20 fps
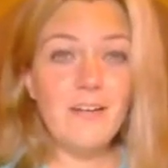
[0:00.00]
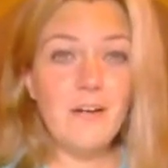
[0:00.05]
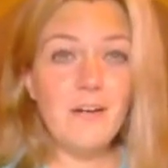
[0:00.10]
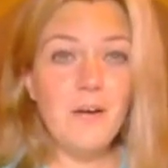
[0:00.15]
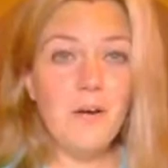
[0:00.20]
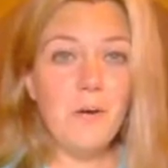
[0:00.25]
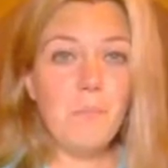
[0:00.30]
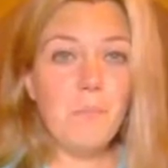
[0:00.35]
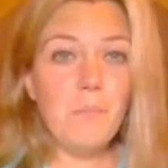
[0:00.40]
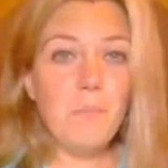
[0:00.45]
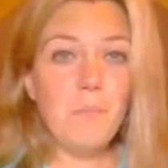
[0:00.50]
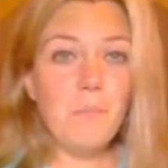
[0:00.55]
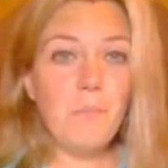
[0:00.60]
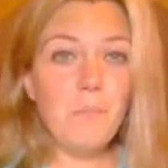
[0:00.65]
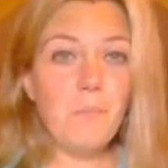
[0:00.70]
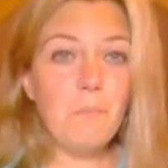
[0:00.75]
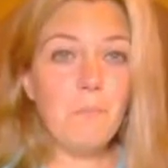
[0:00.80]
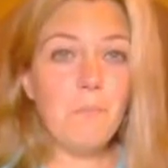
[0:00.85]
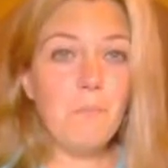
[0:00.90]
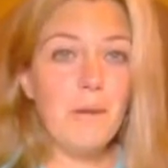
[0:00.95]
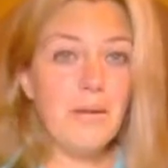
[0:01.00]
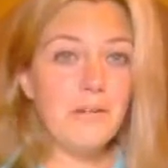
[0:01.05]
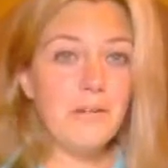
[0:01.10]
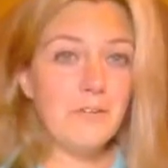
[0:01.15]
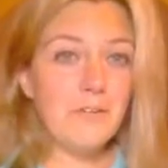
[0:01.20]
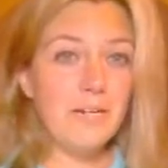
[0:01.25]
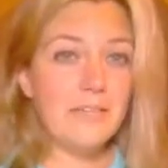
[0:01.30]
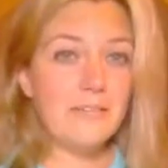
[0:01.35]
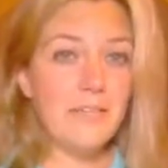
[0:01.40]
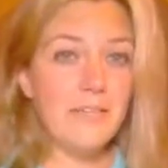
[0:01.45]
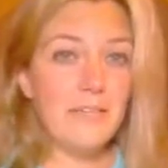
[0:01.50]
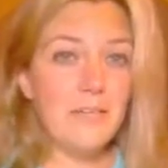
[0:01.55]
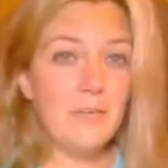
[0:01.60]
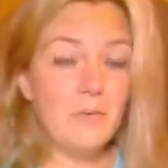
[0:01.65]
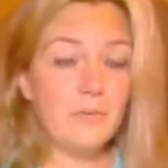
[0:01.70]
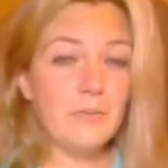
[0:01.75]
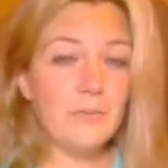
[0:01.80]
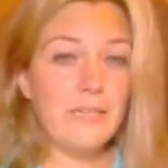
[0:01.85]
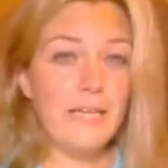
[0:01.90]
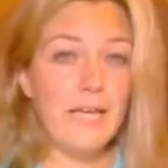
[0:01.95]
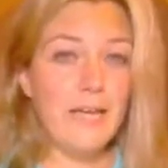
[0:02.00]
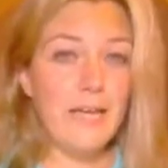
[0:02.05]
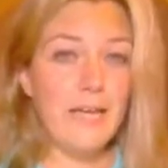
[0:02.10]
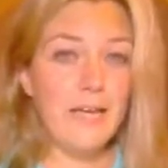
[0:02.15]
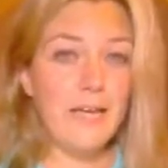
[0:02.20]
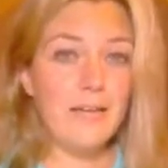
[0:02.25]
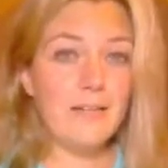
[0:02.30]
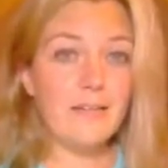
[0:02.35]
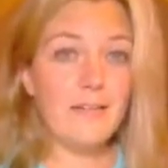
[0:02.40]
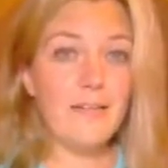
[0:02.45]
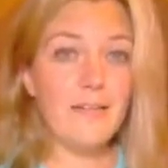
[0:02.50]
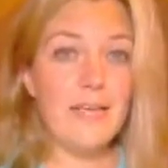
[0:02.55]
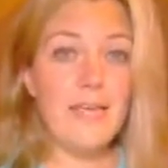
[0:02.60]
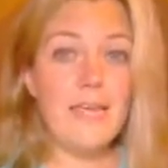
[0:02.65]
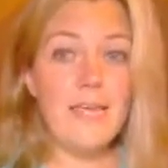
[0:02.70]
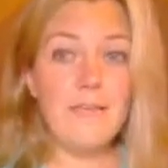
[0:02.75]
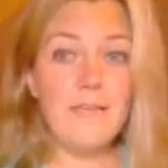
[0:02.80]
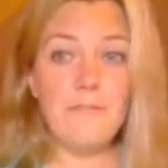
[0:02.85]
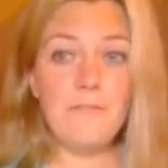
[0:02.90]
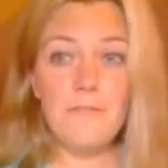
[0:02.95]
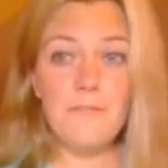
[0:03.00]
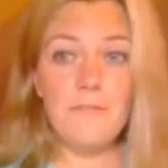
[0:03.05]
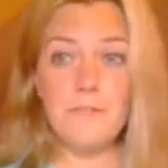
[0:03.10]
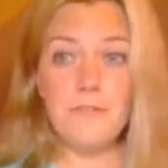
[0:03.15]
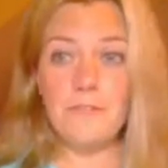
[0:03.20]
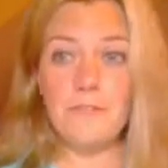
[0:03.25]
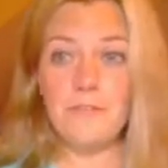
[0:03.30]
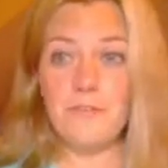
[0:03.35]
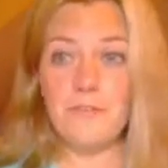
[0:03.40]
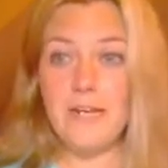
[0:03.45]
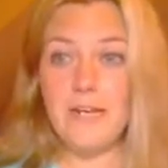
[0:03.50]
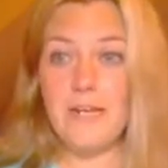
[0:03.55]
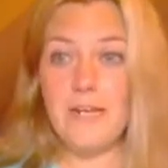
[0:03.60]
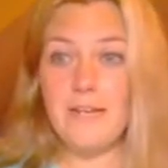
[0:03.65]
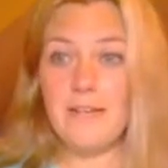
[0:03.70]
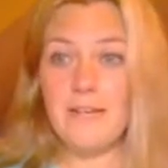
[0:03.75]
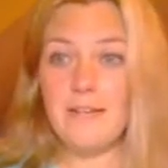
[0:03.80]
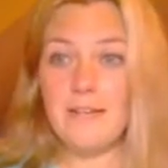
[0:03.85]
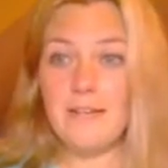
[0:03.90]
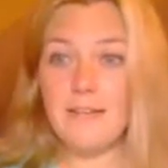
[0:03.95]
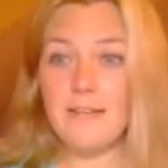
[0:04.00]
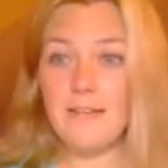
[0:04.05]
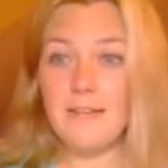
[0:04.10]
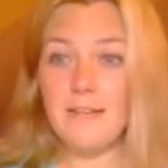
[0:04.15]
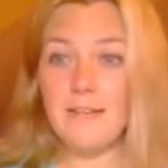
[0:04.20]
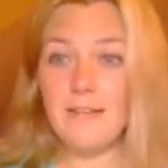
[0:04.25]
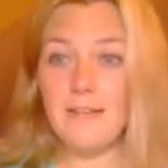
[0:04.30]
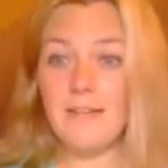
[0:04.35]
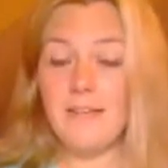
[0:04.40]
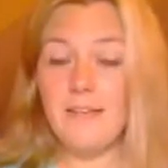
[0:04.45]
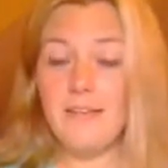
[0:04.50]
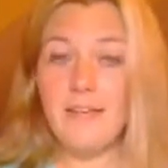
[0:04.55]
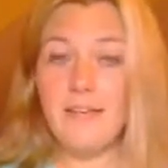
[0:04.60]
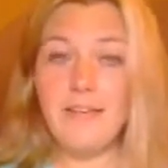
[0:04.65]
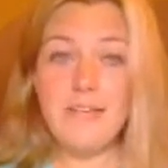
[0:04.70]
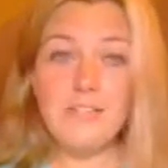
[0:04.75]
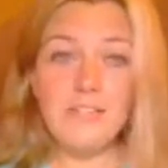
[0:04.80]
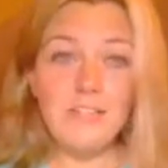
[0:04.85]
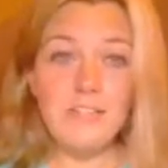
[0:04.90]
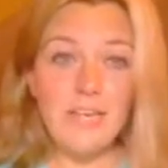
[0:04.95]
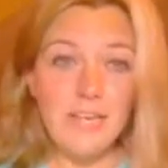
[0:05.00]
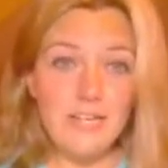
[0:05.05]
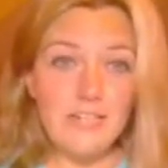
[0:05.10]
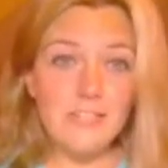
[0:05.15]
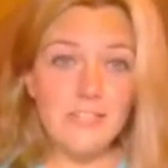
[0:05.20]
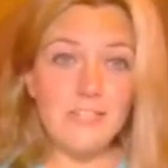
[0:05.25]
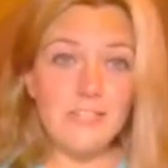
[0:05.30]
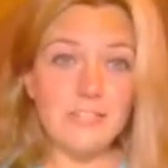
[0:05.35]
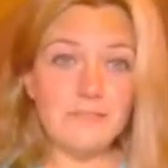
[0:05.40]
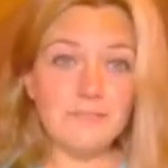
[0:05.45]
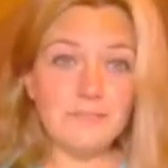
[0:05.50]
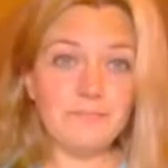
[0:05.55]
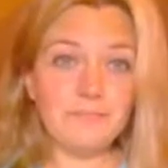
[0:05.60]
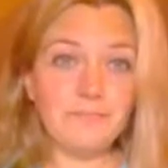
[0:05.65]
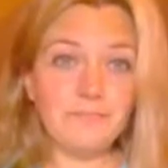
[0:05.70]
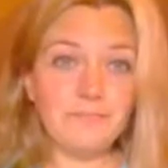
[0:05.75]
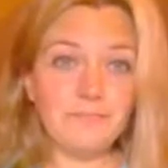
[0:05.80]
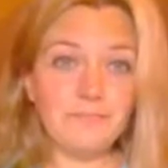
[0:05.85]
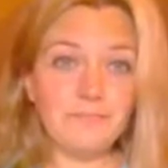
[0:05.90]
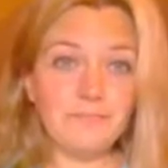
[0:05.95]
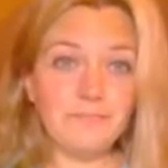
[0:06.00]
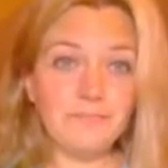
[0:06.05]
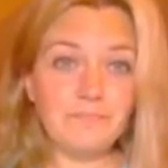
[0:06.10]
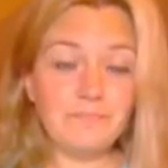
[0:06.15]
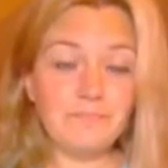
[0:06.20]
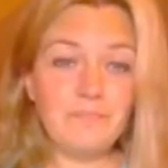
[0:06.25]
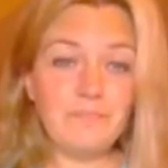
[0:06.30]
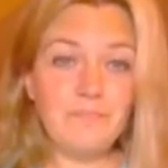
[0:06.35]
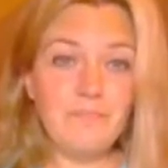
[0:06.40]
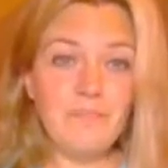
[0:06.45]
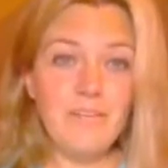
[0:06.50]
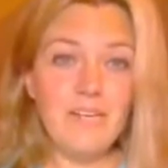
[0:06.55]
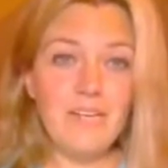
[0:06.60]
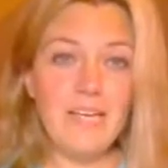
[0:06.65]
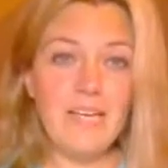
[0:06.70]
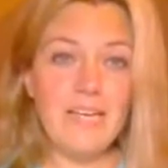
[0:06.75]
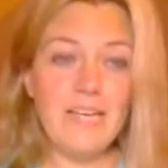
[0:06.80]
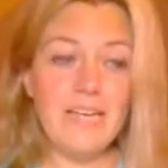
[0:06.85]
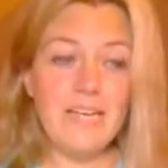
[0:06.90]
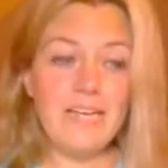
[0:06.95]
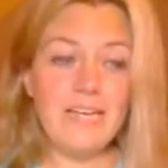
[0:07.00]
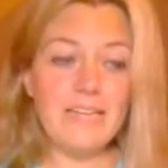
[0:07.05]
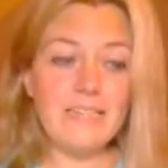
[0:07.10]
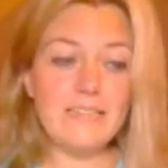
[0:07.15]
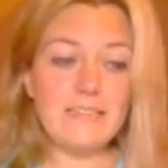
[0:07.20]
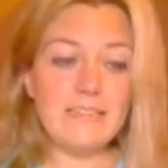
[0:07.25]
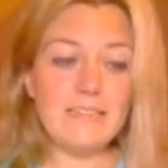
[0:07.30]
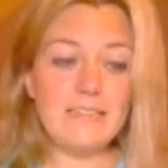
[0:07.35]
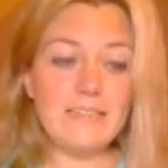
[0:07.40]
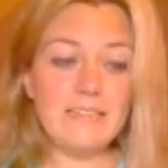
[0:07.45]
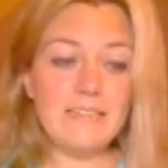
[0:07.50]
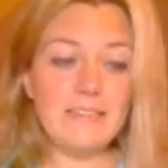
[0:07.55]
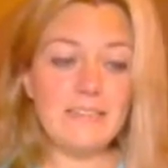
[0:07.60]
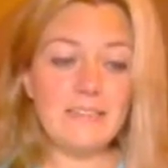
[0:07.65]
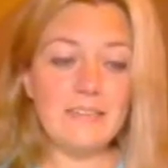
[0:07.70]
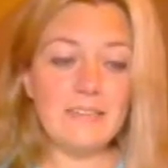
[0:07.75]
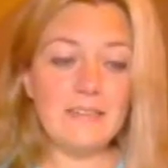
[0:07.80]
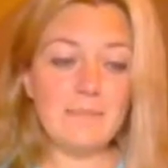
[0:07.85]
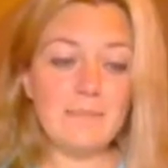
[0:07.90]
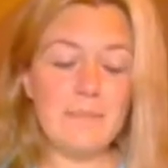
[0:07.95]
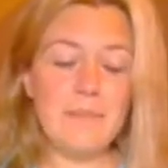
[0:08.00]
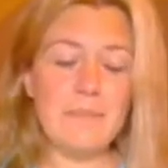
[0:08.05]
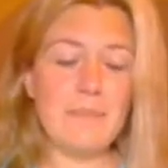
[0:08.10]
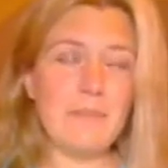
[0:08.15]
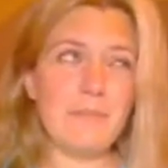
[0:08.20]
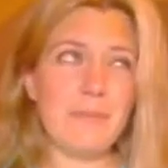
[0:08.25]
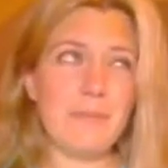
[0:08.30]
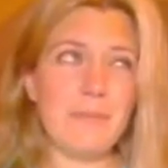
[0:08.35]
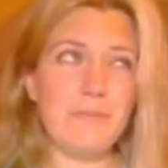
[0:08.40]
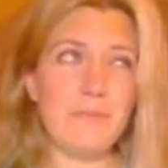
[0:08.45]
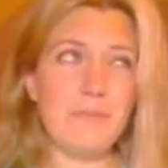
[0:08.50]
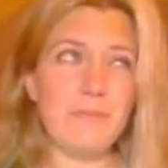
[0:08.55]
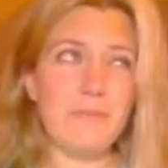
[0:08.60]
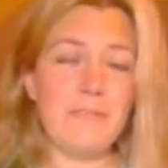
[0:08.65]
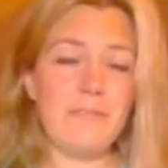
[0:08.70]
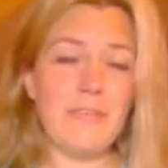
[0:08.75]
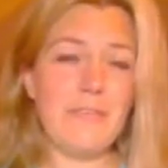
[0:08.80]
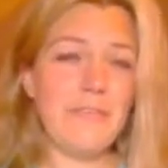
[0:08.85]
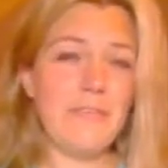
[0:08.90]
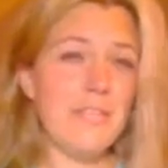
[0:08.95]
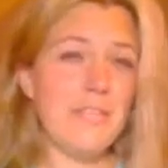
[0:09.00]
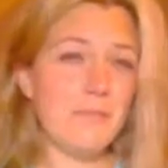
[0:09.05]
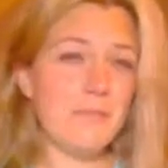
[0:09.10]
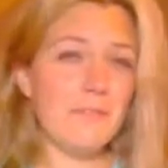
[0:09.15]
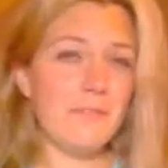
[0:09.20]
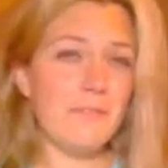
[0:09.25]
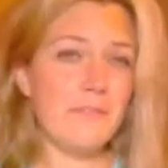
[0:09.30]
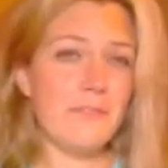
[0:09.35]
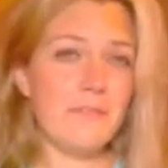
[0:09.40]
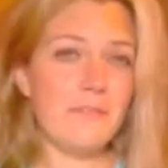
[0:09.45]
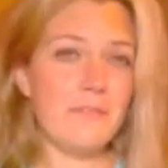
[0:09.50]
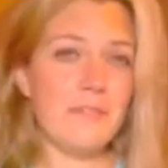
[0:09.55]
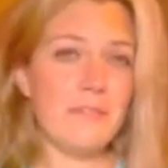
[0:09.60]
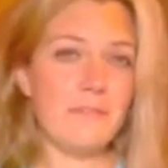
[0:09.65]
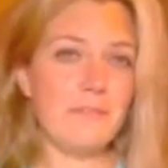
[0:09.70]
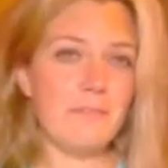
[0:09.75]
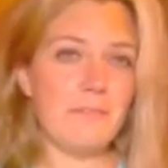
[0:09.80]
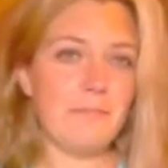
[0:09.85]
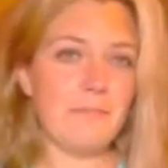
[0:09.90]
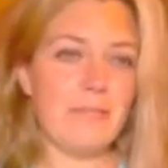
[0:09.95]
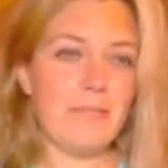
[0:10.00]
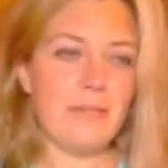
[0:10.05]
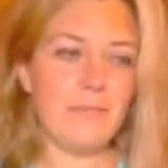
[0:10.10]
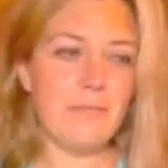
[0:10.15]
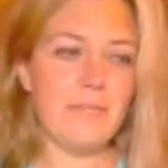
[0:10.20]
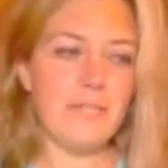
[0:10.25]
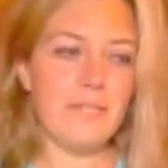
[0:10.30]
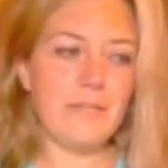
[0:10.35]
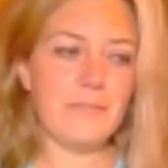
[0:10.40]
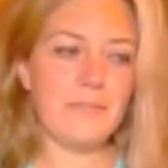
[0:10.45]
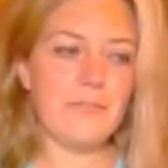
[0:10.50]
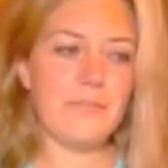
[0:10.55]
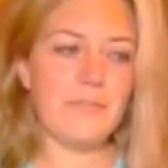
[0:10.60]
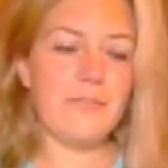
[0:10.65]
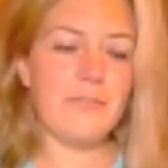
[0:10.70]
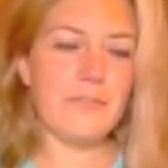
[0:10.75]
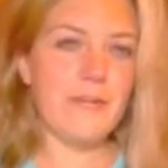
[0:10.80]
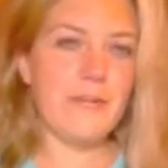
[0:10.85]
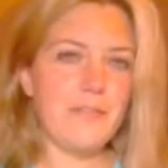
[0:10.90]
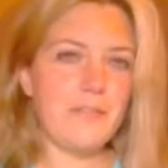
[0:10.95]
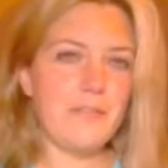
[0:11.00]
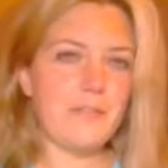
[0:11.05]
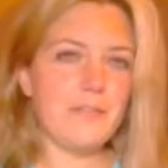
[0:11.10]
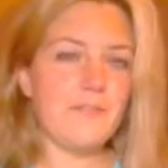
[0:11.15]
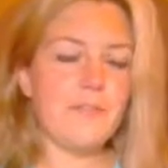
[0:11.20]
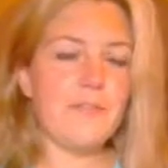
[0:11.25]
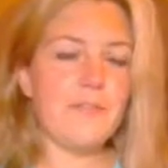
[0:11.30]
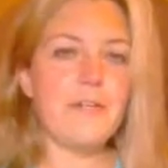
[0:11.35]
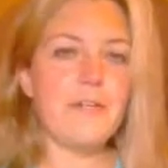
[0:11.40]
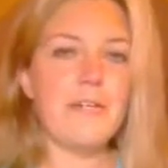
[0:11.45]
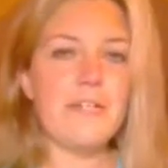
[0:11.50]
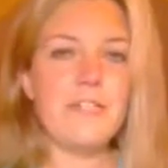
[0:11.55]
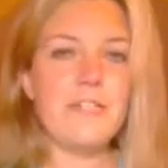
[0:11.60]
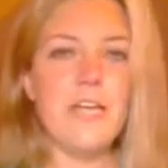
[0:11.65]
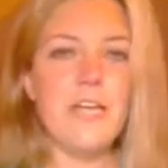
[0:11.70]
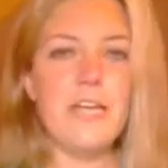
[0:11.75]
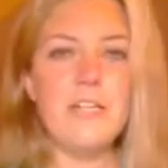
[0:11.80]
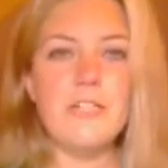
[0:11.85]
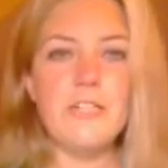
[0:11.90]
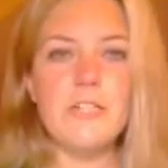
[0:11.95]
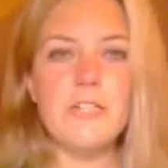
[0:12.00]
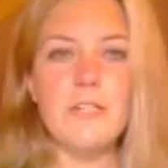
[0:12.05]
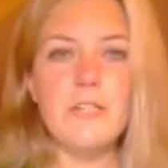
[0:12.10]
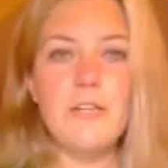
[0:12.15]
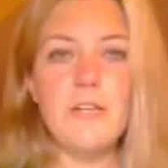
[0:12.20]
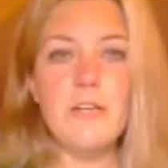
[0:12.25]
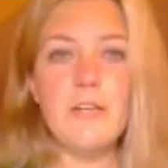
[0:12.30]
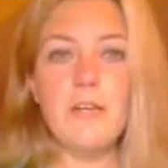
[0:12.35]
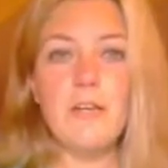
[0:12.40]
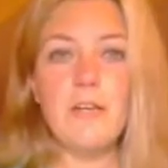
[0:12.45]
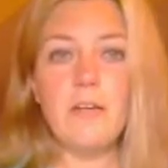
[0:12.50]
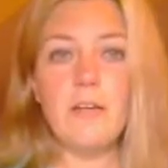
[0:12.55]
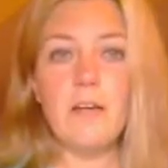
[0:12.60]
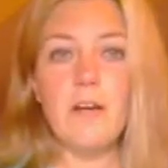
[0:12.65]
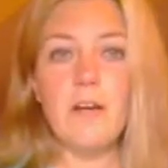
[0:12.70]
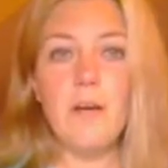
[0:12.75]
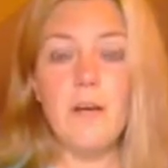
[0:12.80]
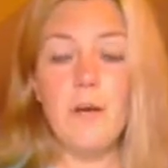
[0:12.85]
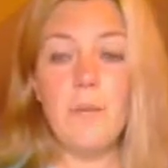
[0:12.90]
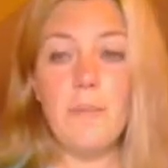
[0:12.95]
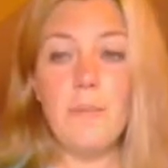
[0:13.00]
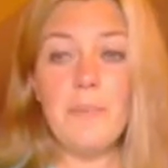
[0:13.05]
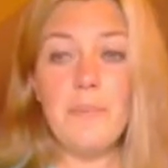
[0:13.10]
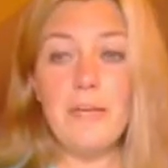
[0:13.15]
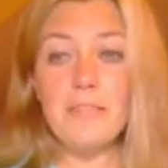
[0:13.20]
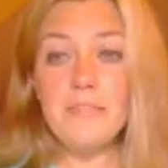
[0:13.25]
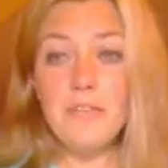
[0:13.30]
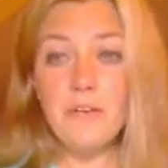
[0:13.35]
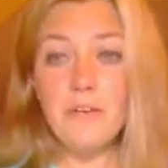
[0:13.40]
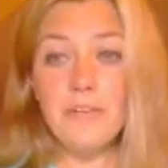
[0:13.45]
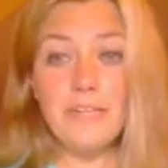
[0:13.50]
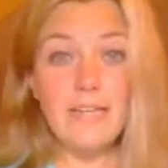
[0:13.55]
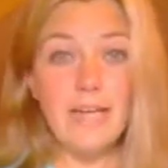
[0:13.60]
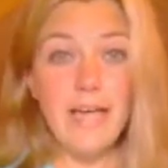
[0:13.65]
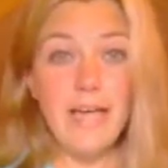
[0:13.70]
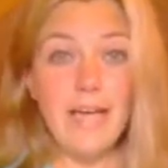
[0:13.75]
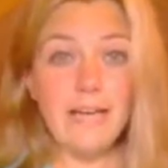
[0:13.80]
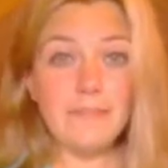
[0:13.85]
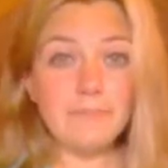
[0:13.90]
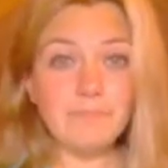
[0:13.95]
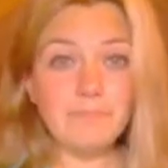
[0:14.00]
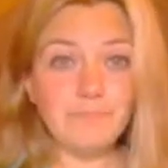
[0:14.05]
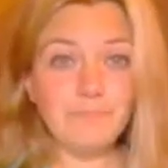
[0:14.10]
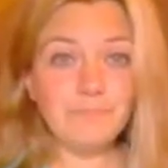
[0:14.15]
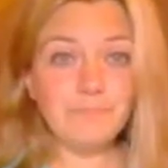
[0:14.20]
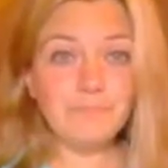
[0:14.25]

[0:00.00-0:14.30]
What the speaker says: My granddad only had a 5th grade education, and I think it was 5th grade. I don't think it was 3rd think it was 5th grade education. And that's all he had.